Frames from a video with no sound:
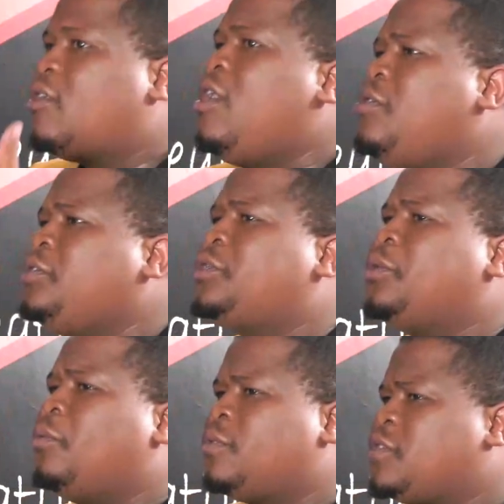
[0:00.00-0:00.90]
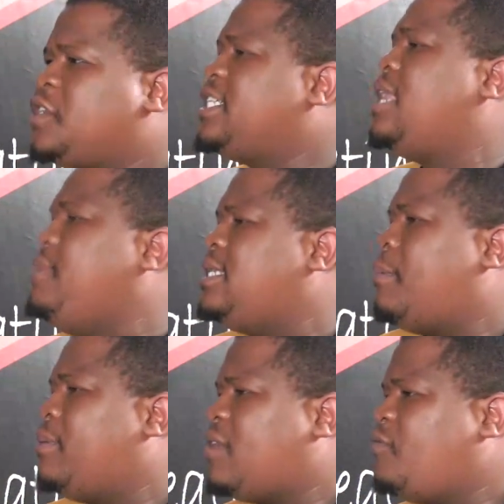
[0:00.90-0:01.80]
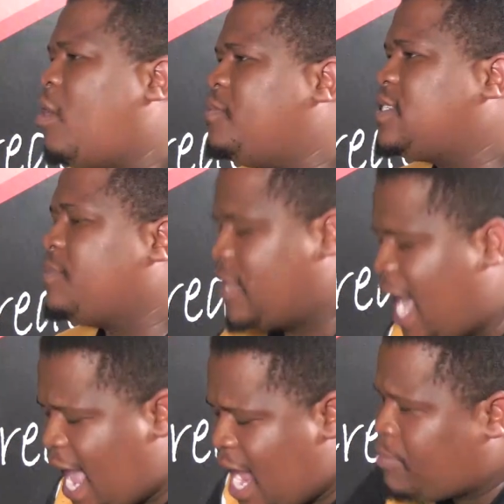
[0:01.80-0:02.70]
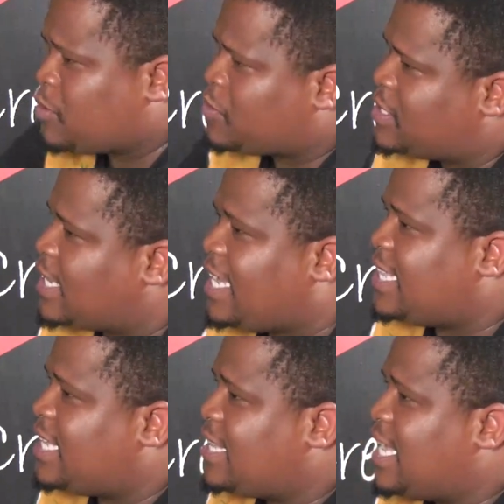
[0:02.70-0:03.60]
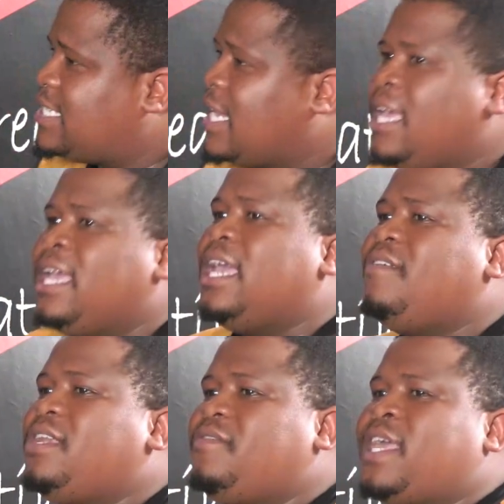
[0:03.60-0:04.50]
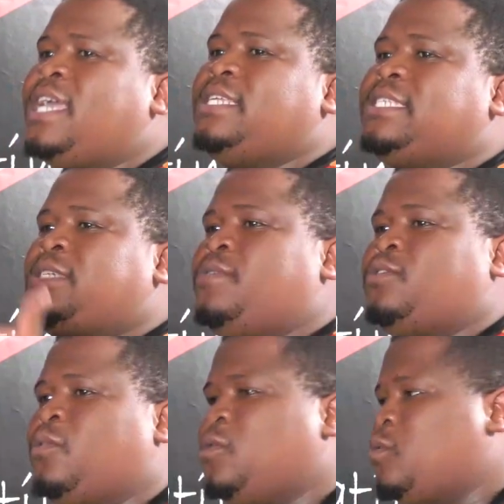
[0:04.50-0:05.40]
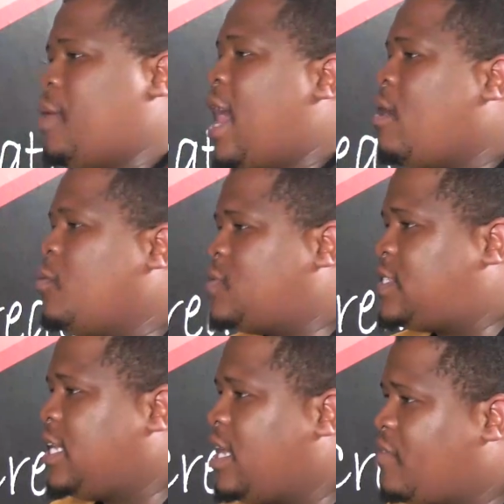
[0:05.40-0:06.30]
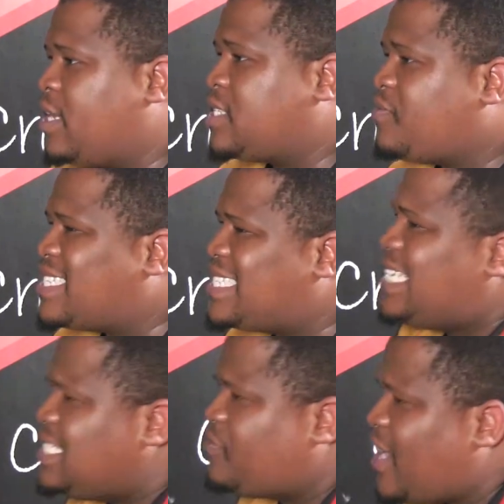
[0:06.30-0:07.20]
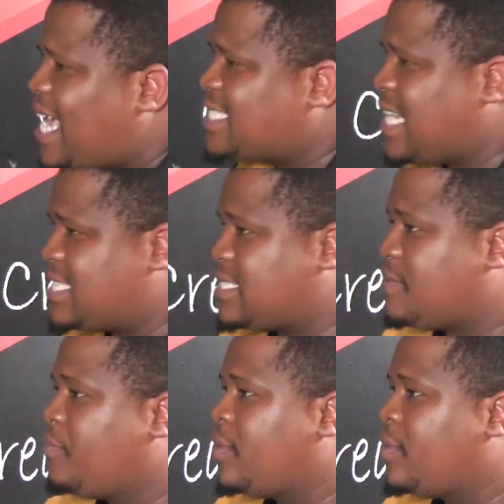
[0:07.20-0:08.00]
go to social media platforms. They are able to declare there that even if the ANC were to lose power, we will still have NSFAS. That is fallacious.